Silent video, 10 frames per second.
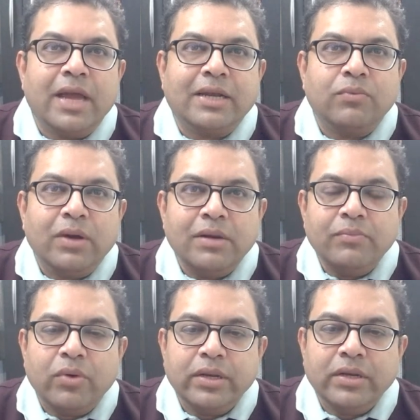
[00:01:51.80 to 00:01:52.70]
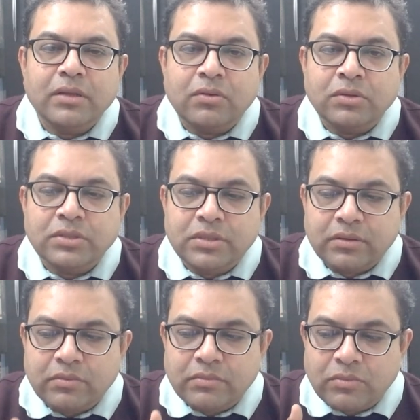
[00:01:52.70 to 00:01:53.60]
at one point the, con- the
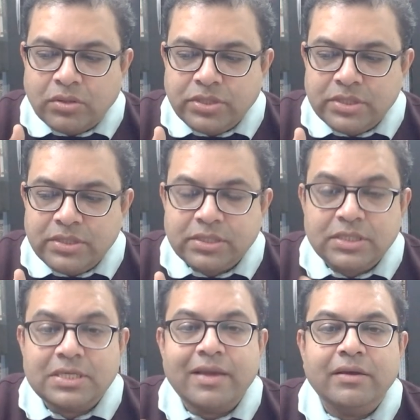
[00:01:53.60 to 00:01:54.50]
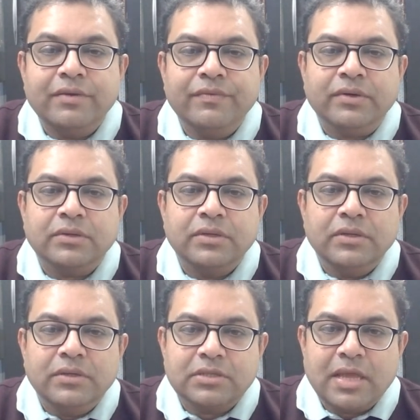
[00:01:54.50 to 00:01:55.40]
consciousness, it's like a river.
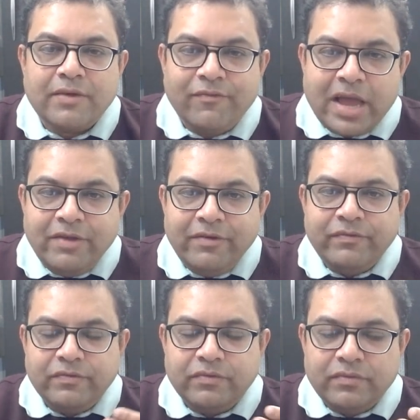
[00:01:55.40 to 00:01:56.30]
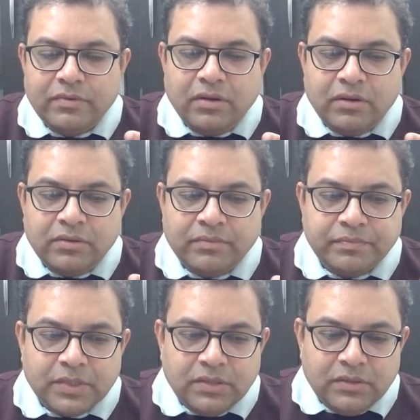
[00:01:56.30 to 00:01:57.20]
It's like five uh,
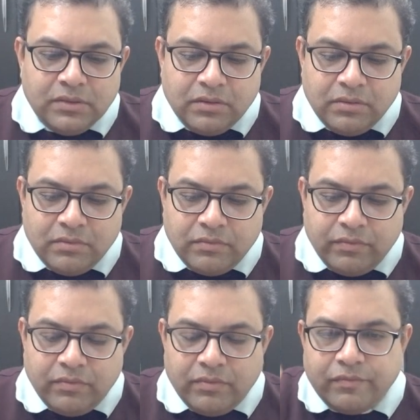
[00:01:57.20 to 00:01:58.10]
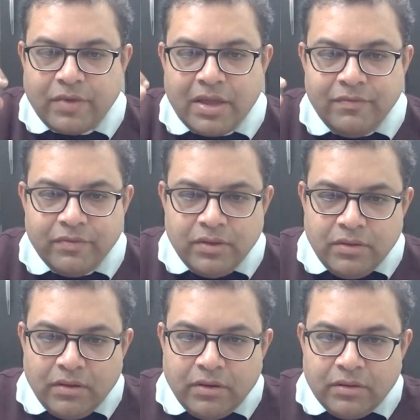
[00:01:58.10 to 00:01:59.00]
uh, five
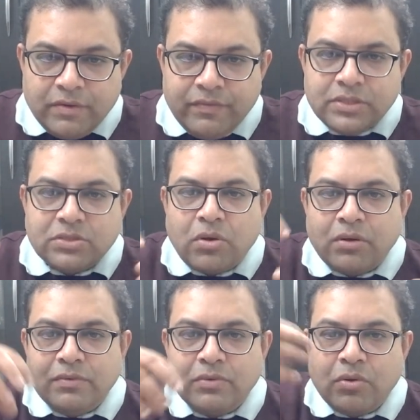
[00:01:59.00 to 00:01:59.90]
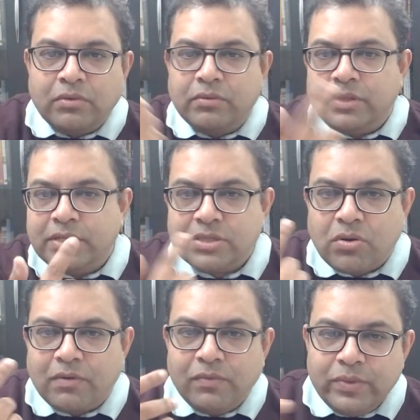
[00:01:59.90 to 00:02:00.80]
uh, rivers con, con there is a
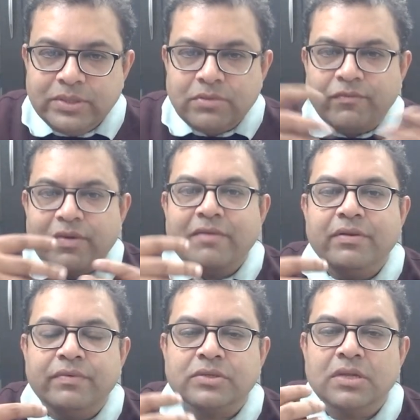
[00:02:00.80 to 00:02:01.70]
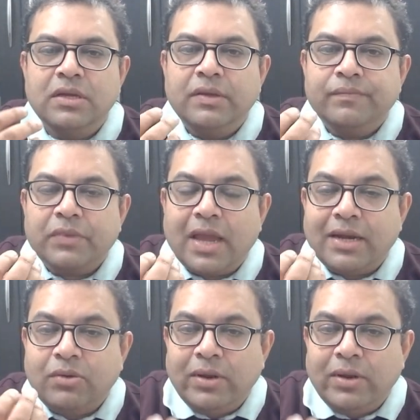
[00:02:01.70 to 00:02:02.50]
confluence of five rivers at